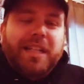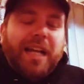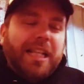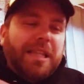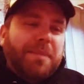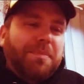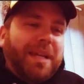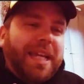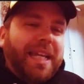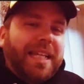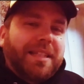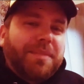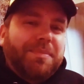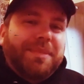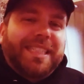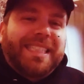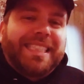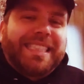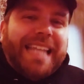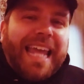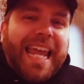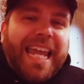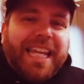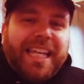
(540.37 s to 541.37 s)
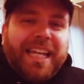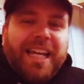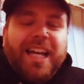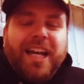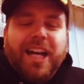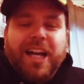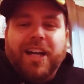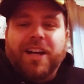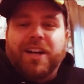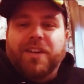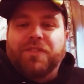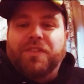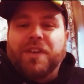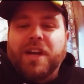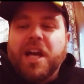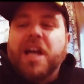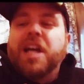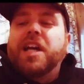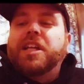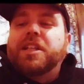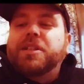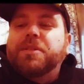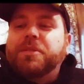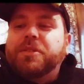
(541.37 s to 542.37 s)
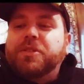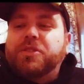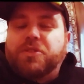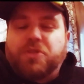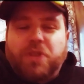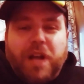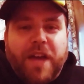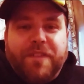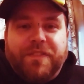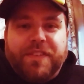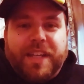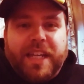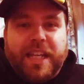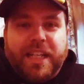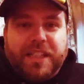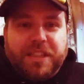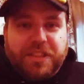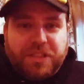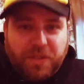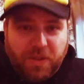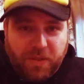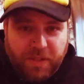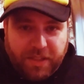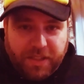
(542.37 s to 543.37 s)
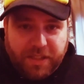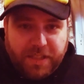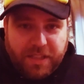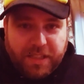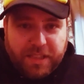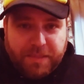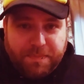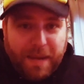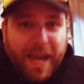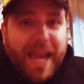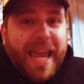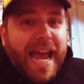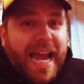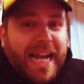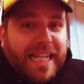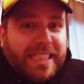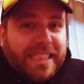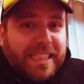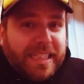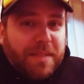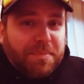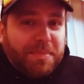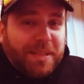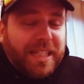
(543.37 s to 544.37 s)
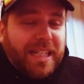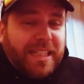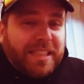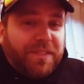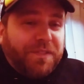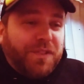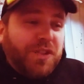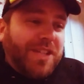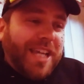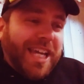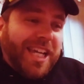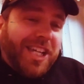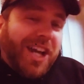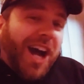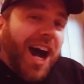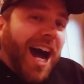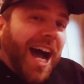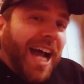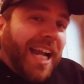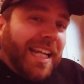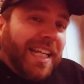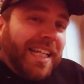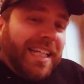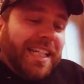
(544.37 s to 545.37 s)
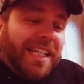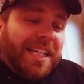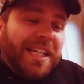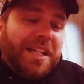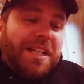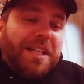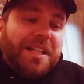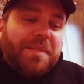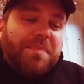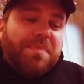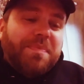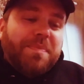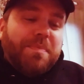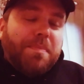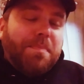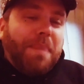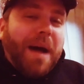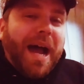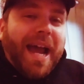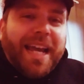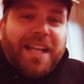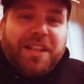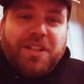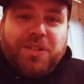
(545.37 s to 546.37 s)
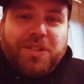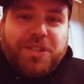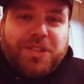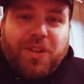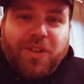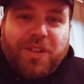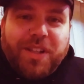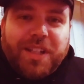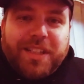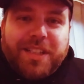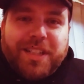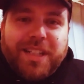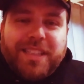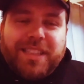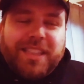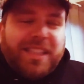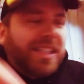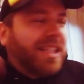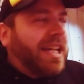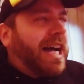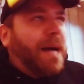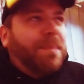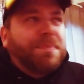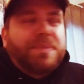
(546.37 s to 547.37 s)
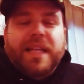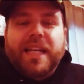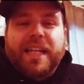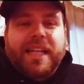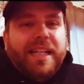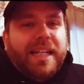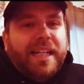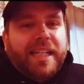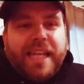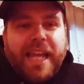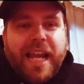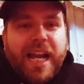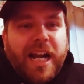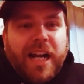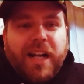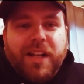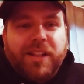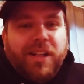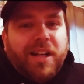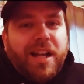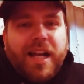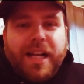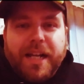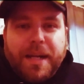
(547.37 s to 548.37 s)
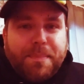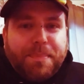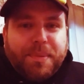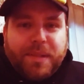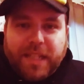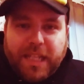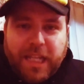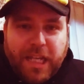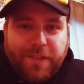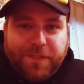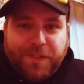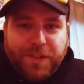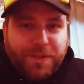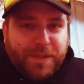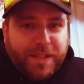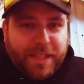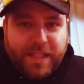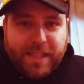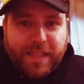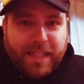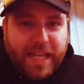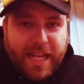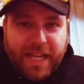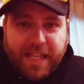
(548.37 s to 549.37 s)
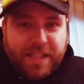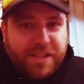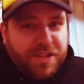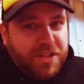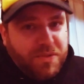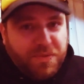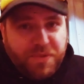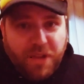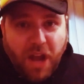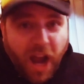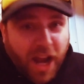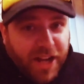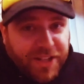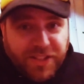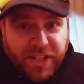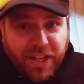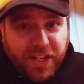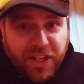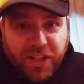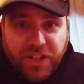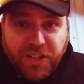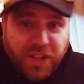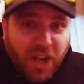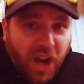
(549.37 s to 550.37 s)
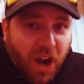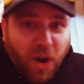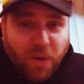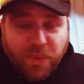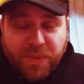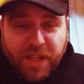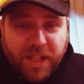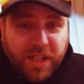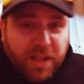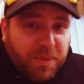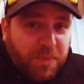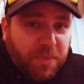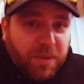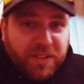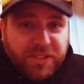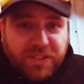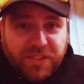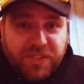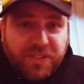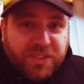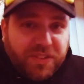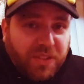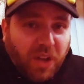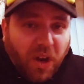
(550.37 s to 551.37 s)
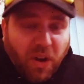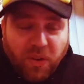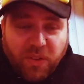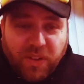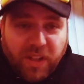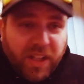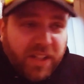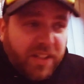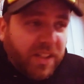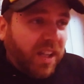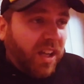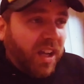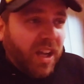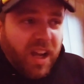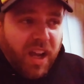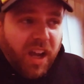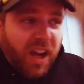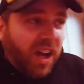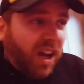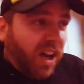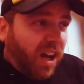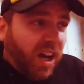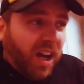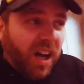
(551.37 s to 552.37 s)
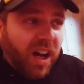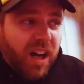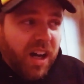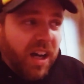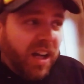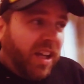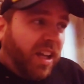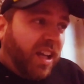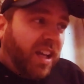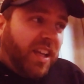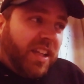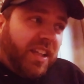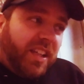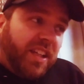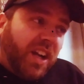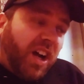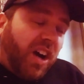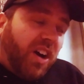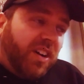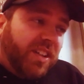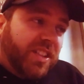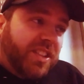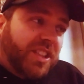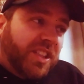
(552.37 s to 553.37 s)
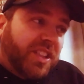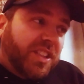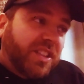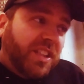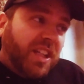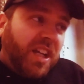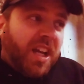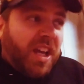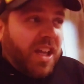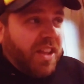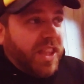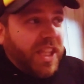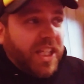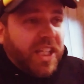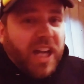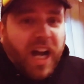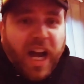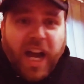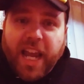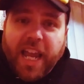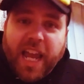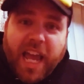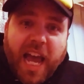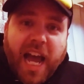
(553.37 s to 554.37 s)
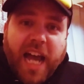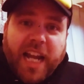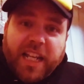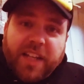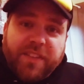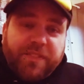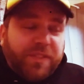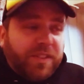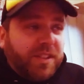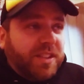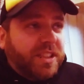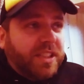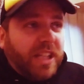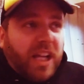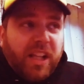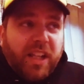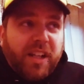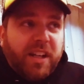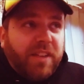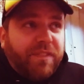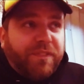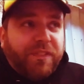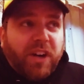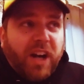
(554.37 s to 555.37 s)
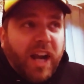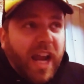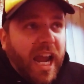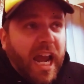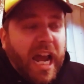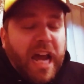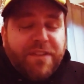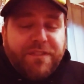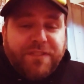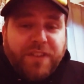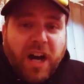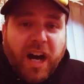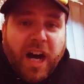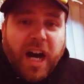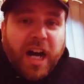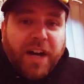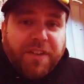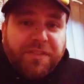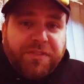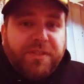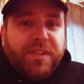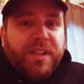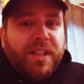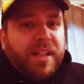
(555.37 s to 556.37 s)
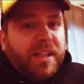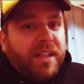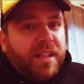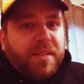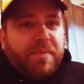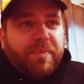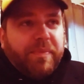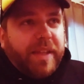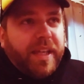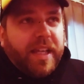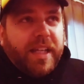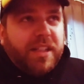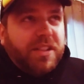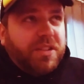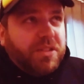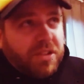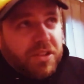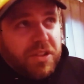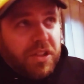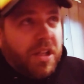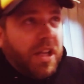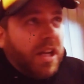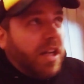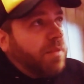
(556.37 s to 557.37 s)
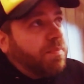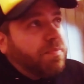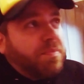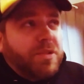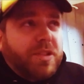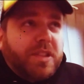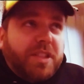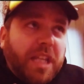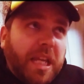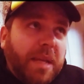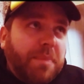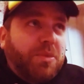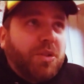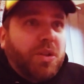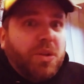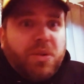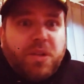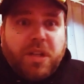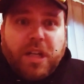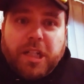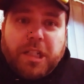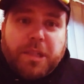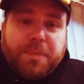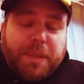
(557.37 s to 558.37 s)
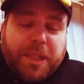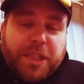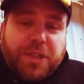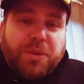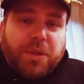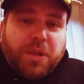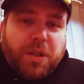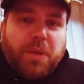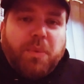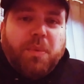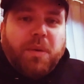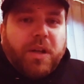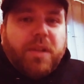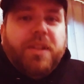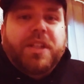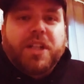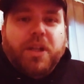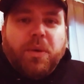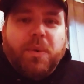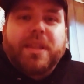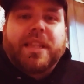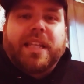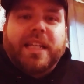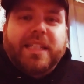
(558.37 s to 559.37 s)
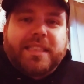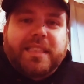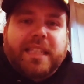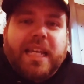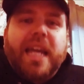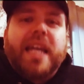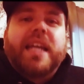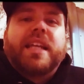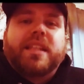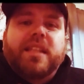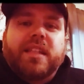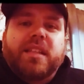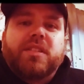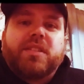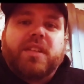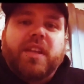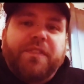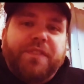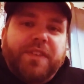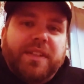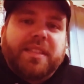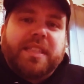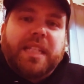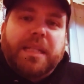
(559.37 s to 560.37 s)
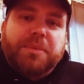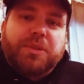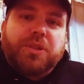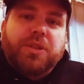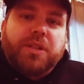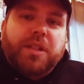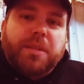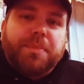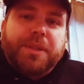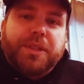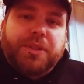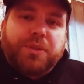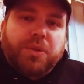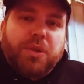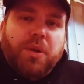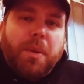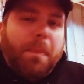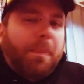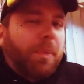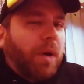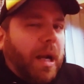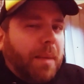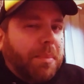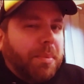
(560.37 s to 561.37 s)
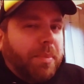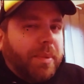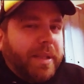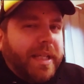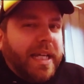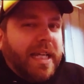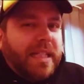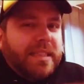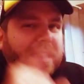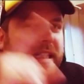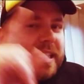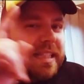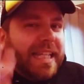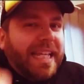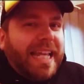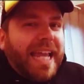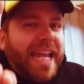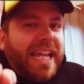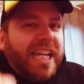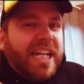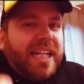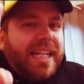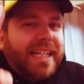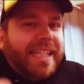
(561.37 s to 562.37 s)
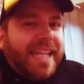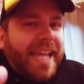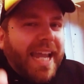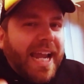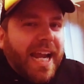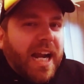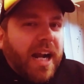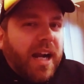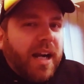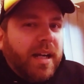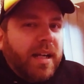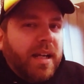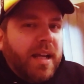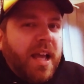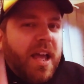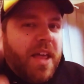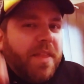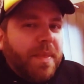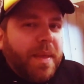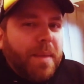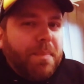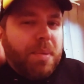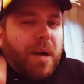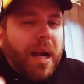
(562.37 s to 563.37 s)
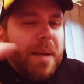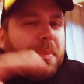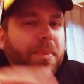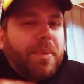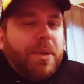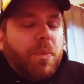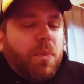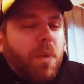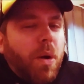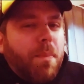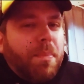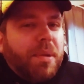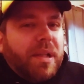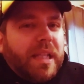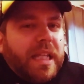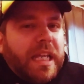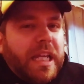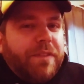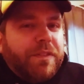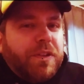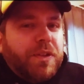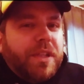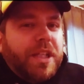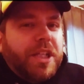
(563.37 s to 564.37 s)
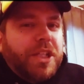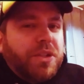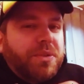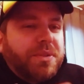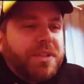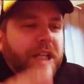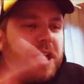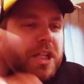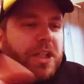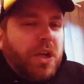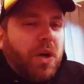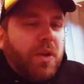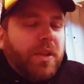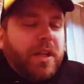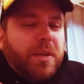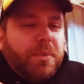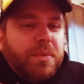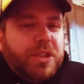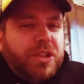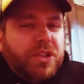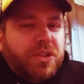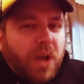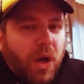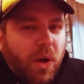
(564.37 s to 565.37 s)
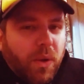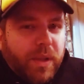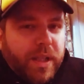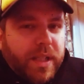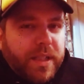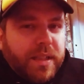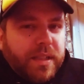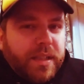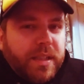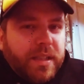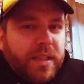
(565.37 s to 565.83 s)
not to make the mistake of trafficking and stolen goods by accident. Because if you get caught buying those stolen goods, the cops ain't going to care. They're not going to believe you that, like, I didn't know that it wasn't stolen. It's just the guy had it for selling it for half off. And it seemed too good to be true. Well, you know what they say? If it seems too good to be true, it probably is. And they ain't going to care. They probably won't believe you that you didn't know that it was stolen.